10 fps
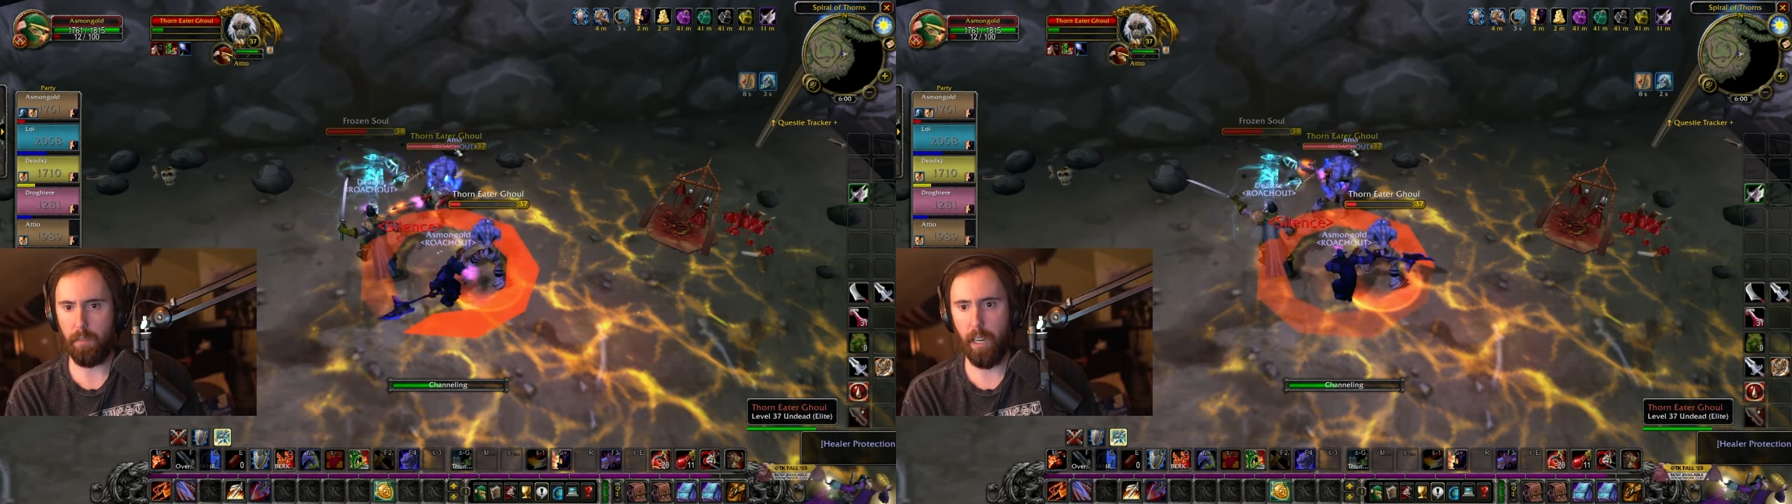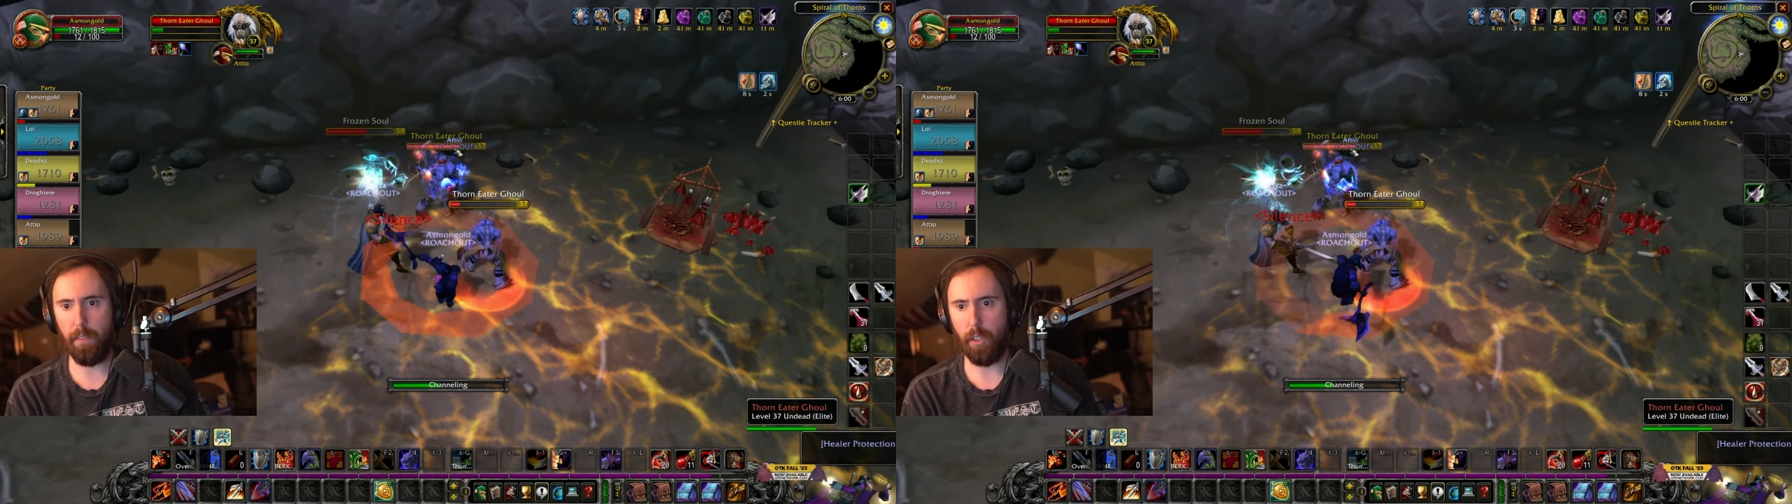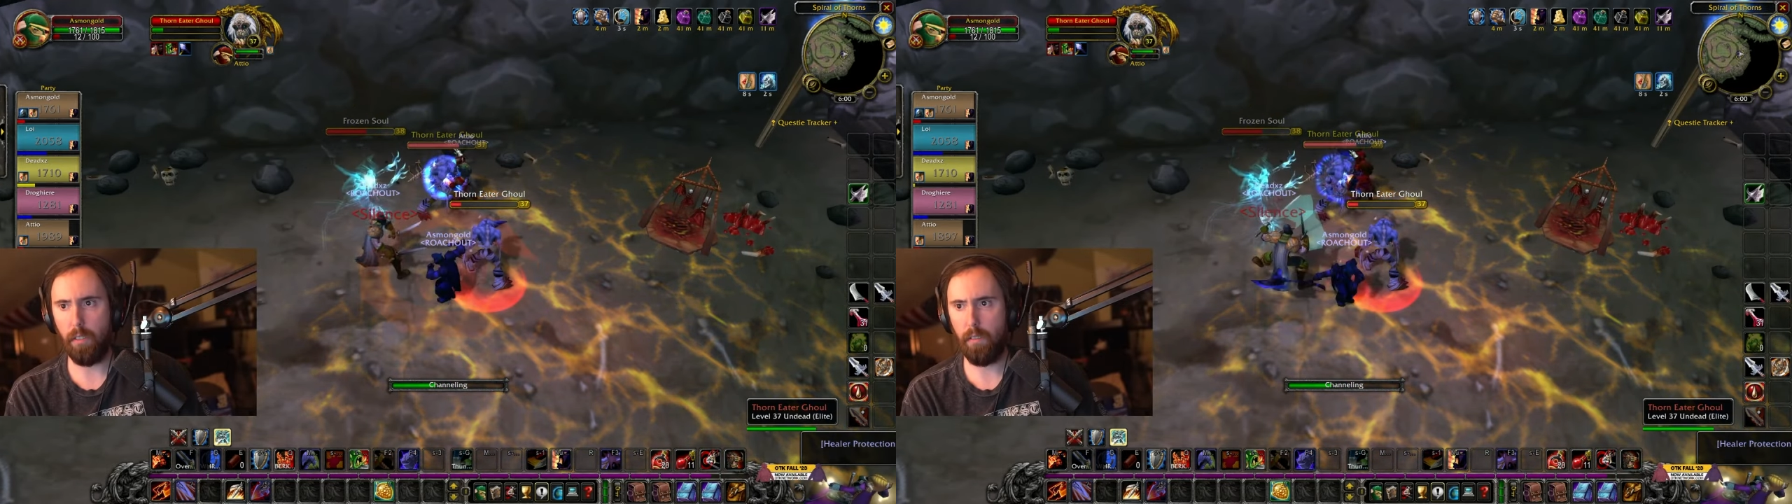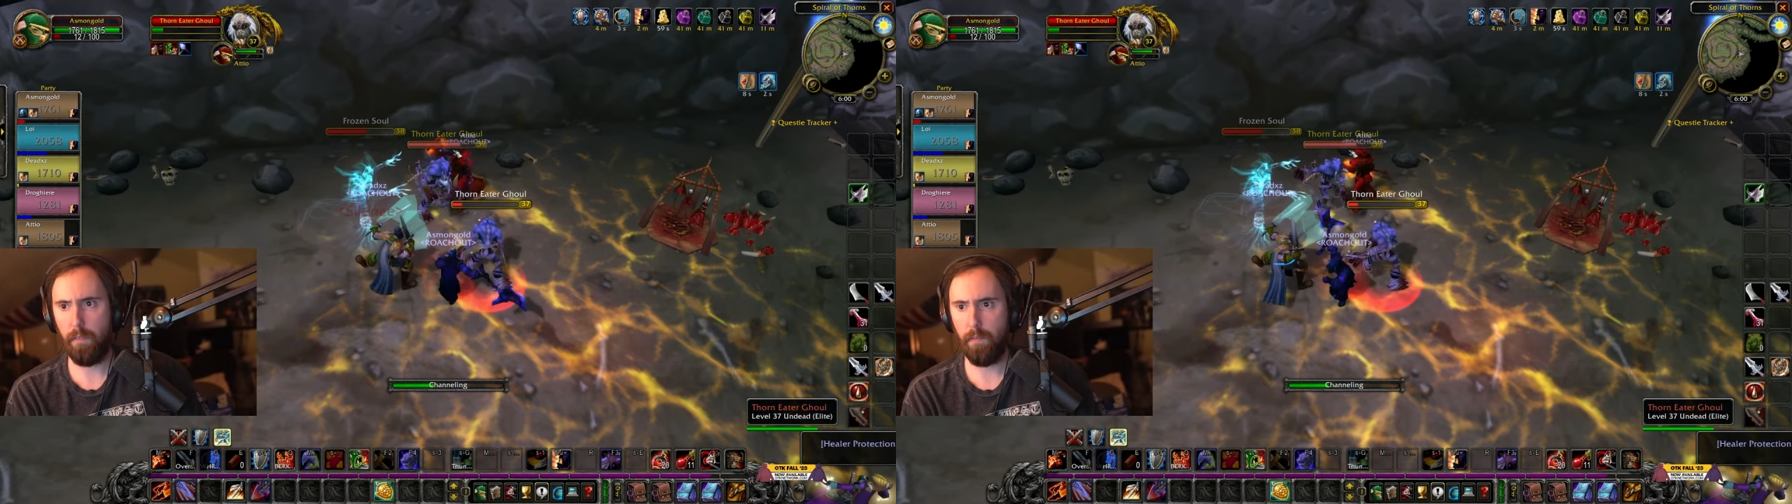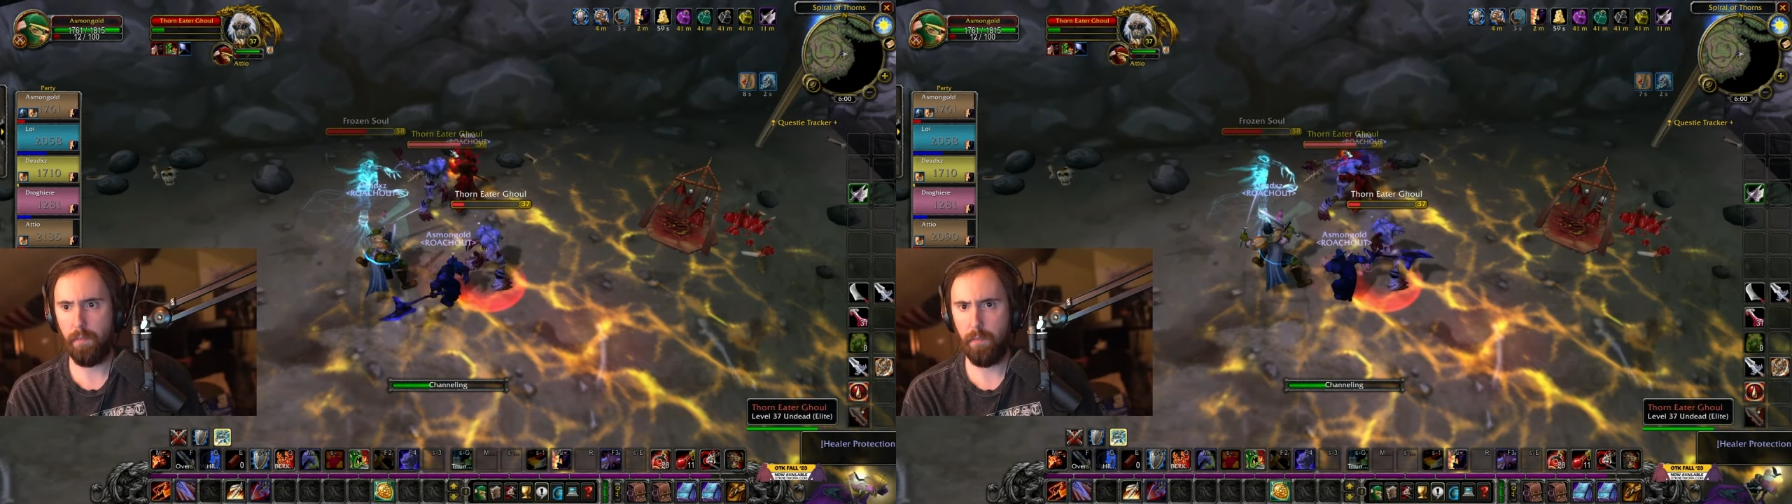Never.
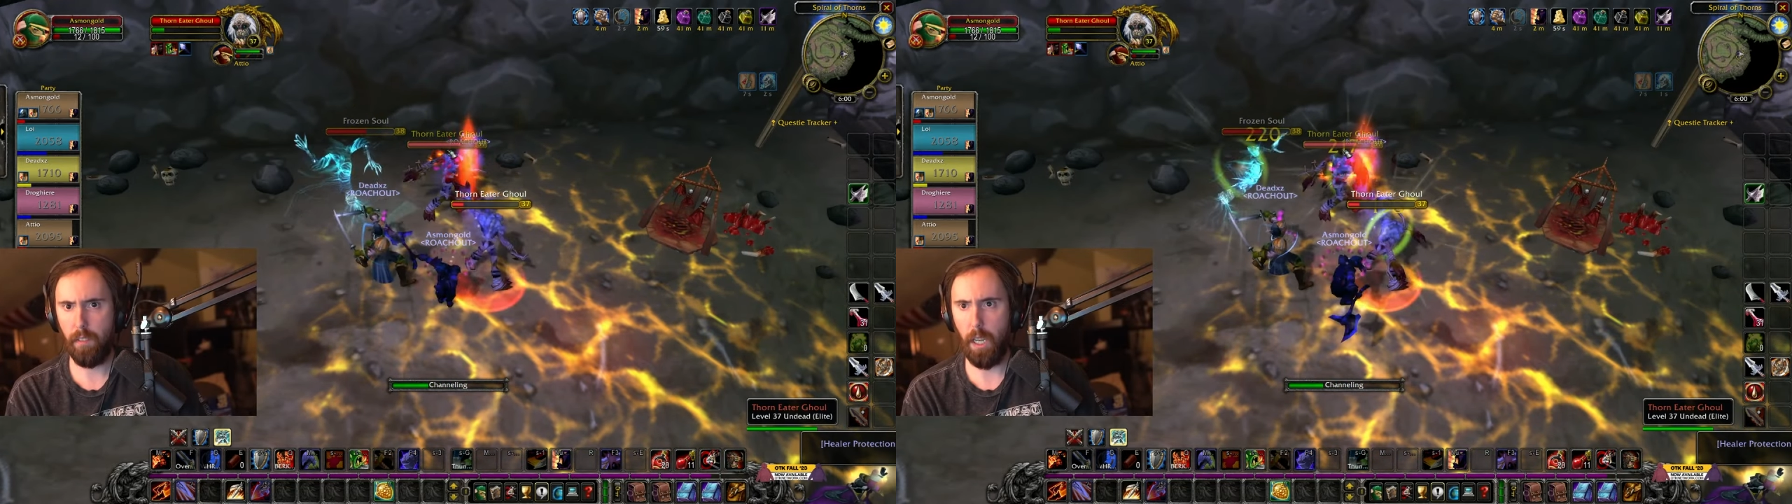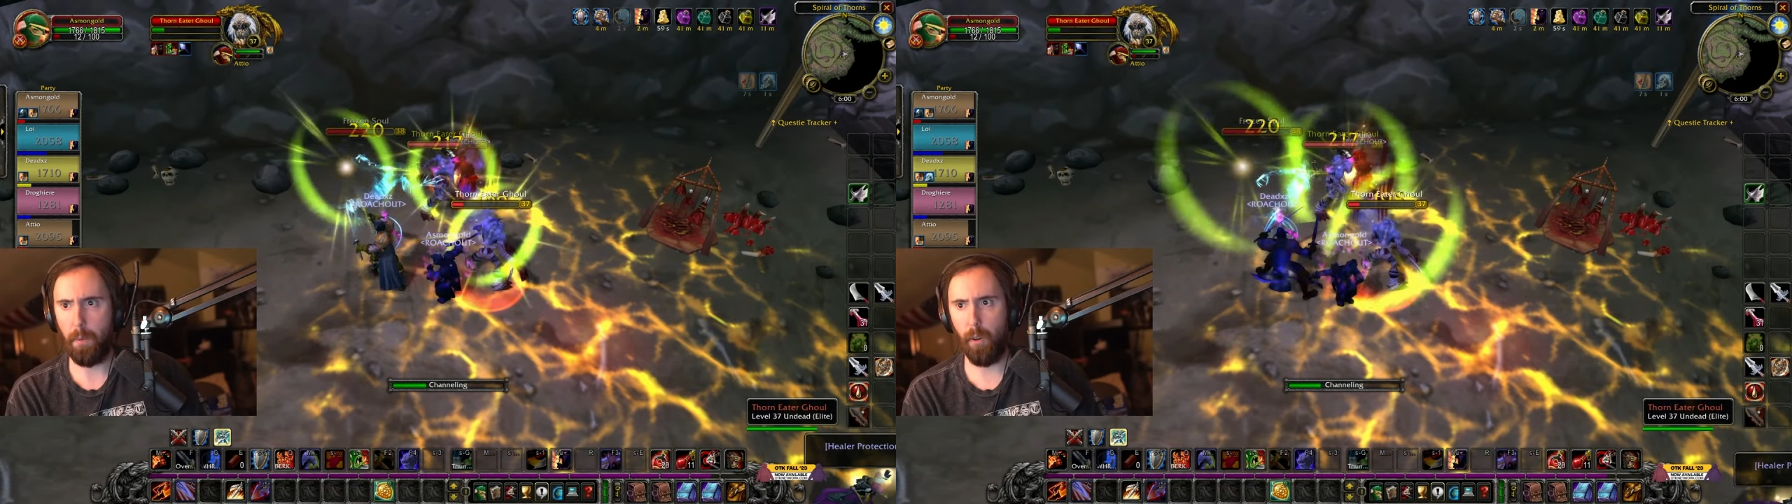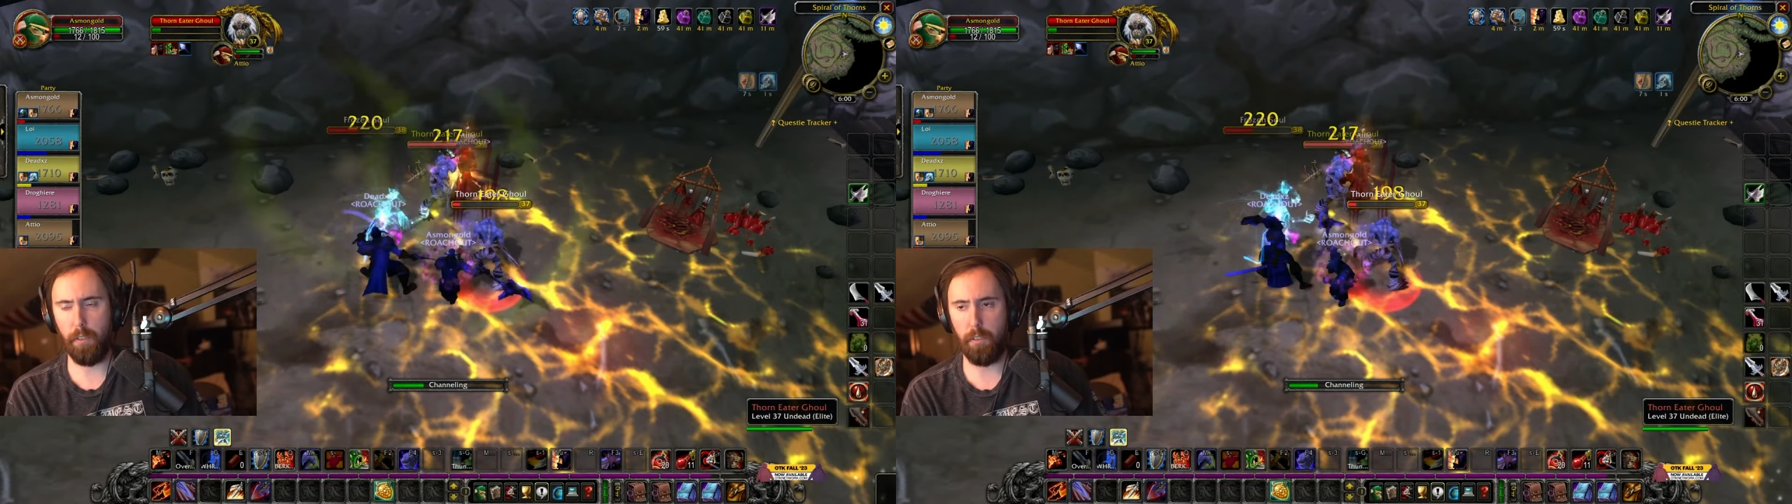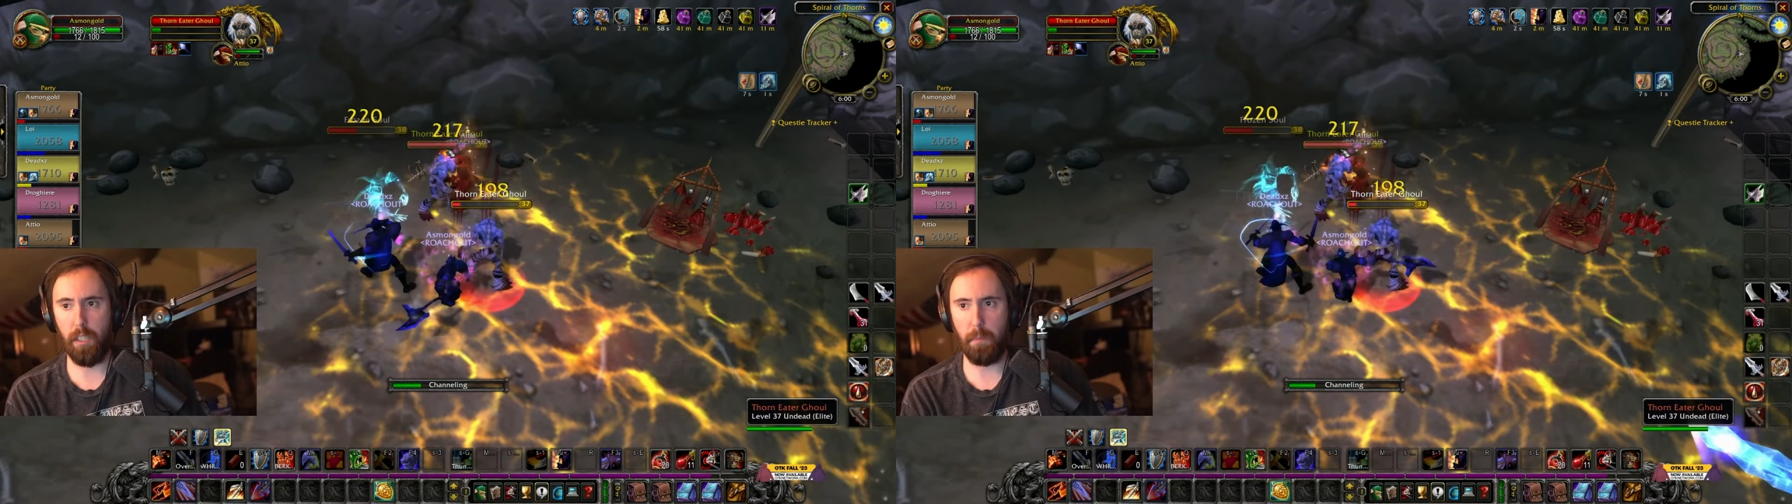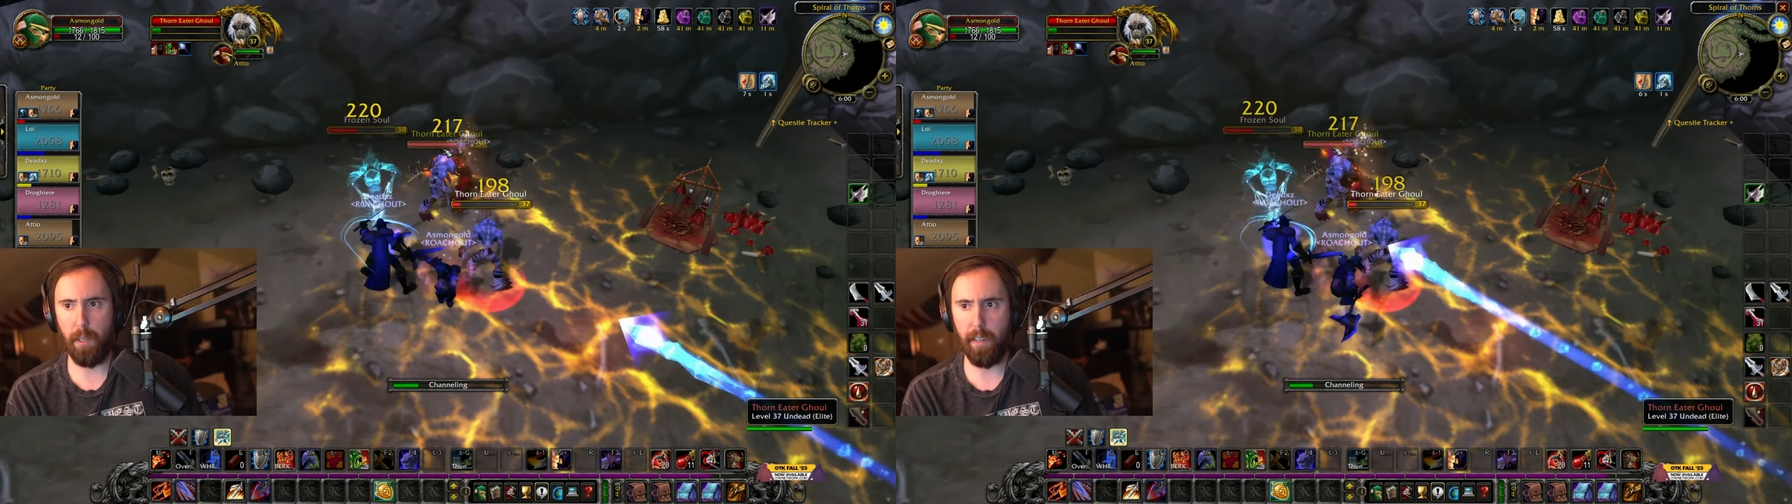I'm always a
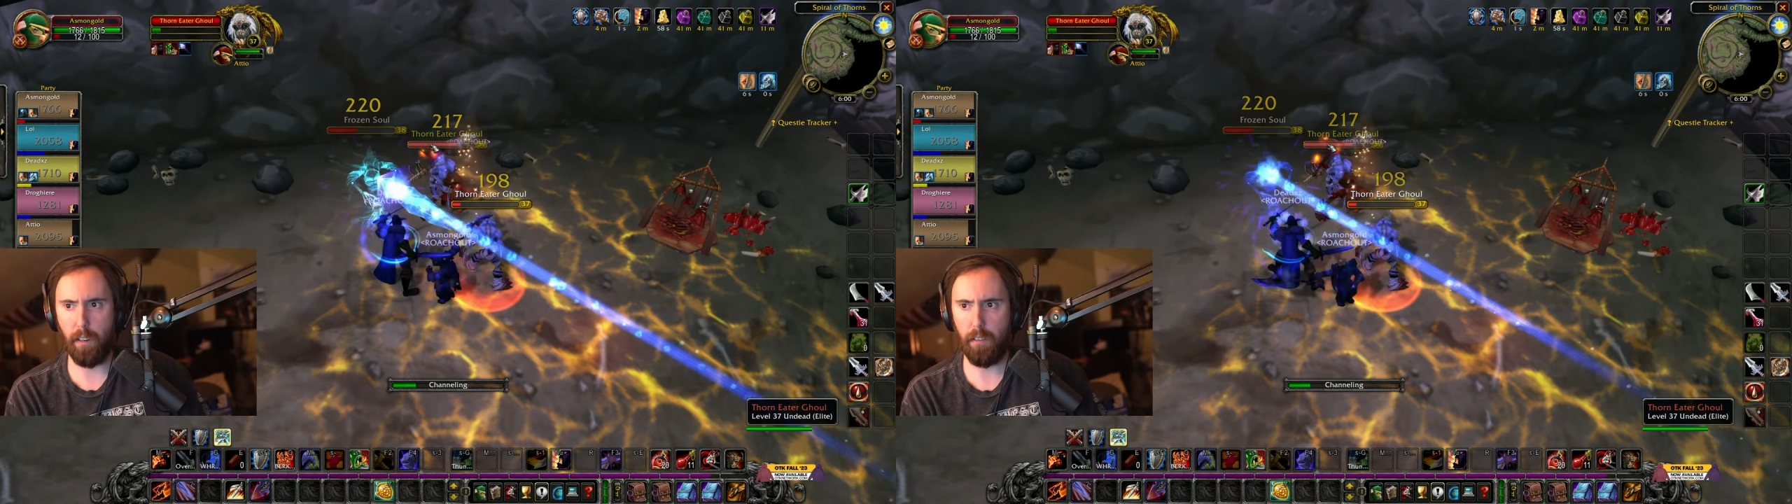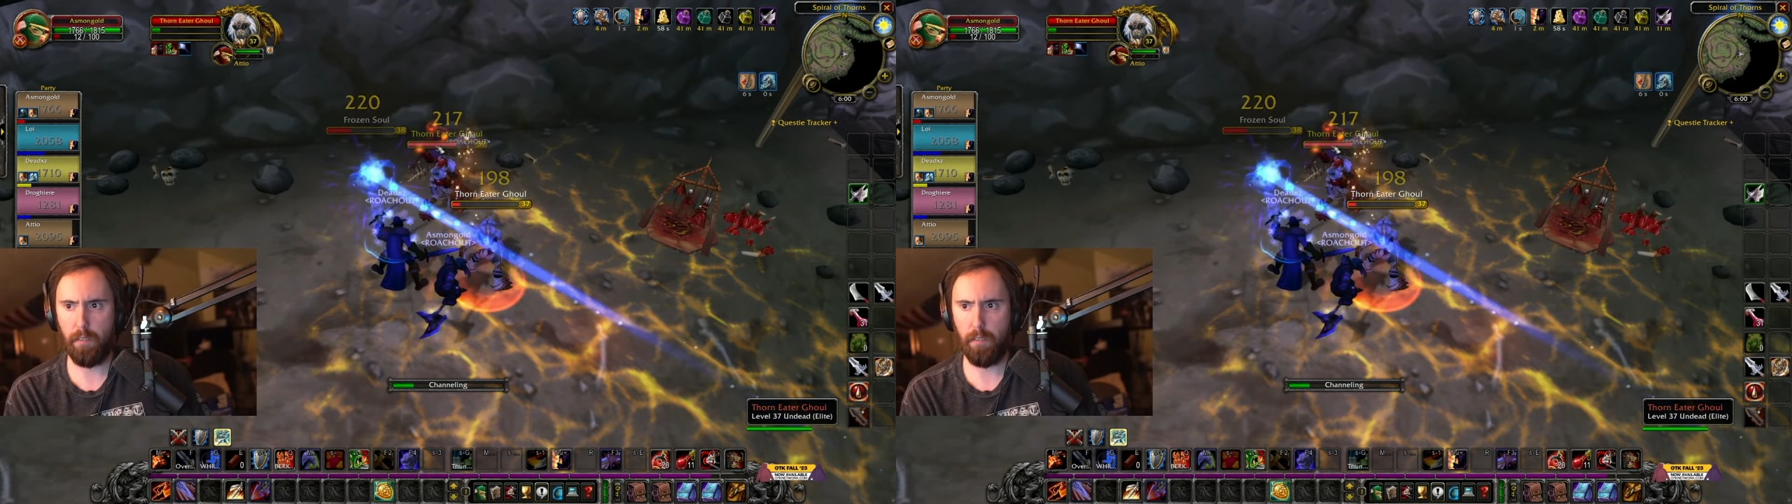team player.